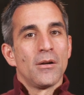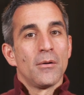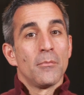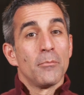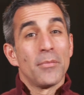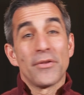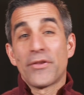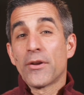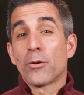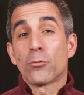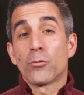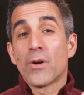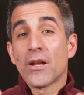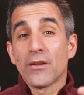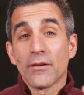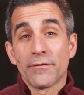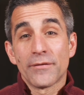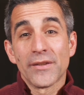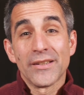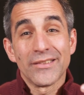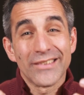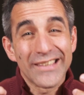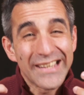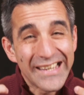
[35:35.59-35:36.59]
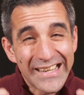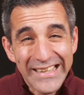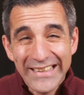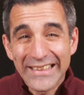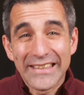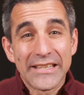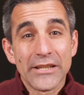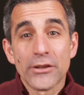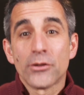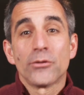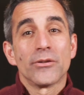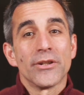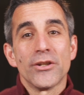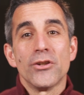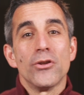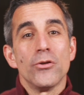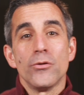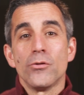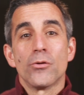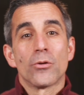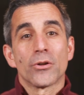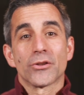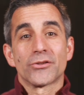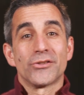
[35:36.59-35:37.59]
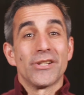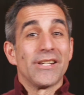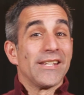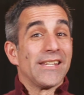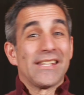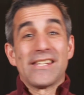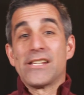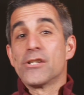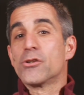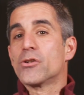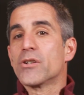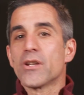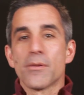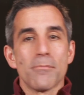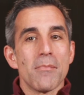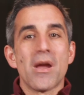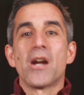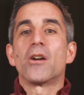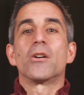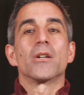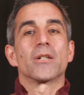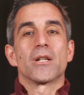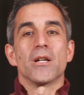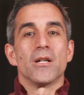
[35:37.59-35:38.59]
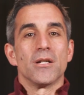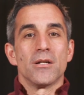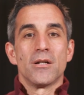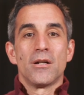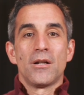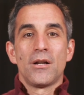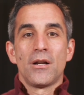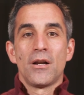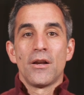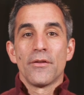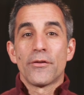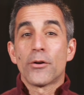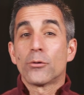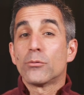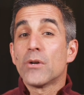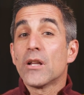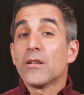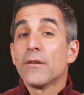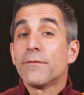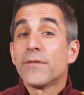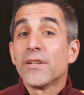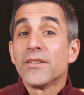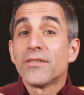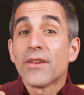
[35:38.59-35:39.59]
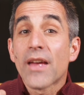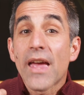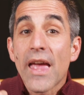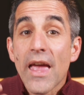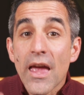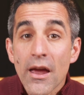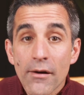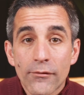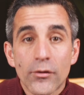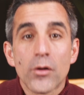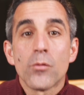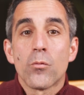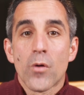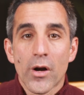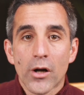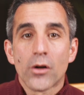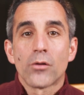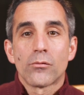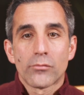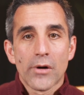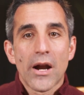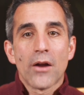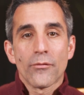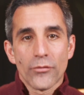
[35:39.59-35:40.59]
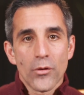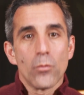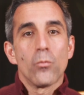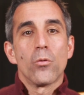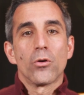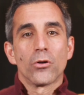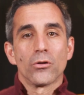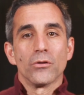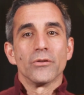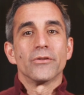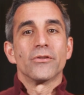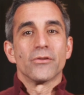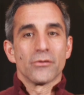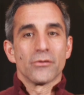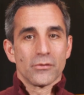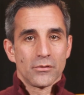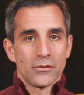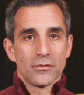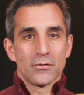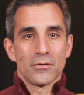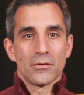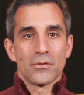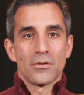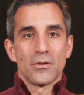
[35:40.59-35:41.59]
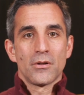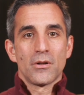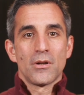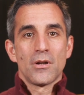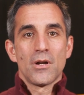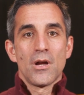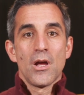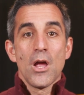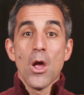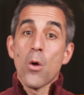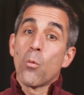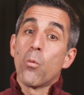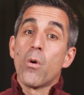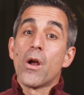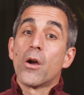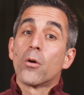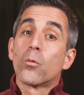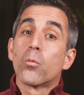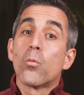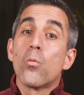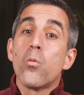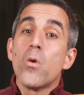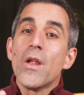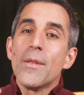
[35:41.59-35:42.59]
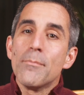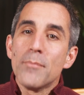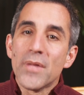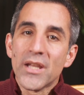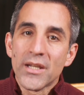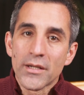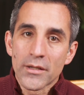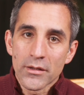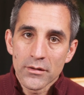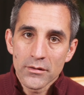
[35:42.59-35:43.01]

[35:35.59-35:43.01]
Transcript: but they're relevant here in New York City, here in America. They're relevant everywhere around the world, where women